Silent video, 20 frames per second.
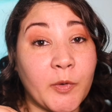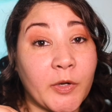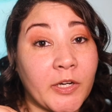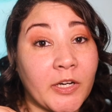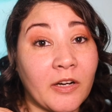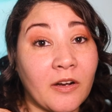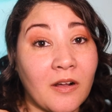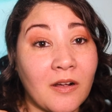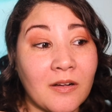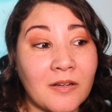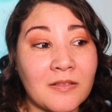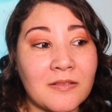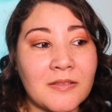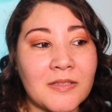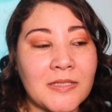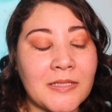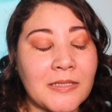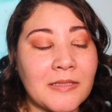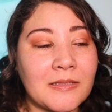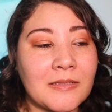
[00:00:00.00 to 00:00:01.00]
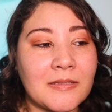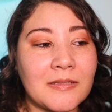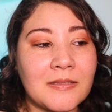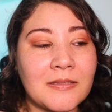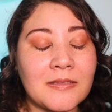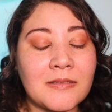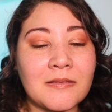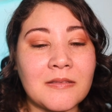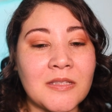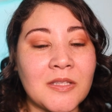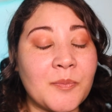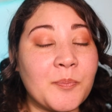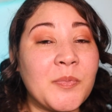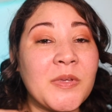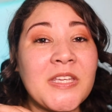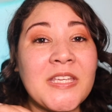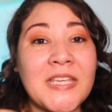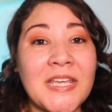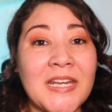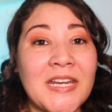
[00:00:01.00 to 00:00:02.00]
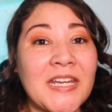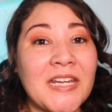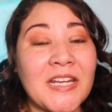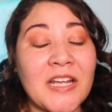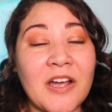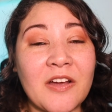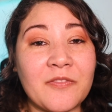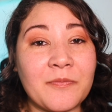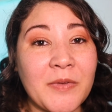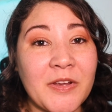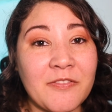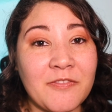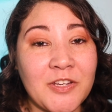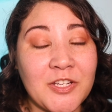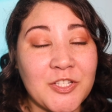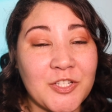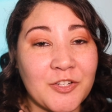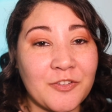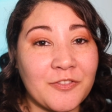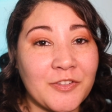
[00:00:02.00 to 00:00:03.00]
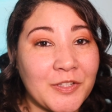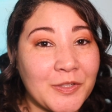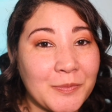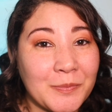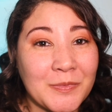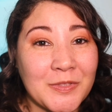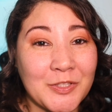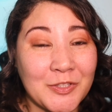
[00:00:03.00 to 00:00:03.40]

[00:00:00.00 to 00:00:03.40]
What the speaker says: working on since the beginning of my feature film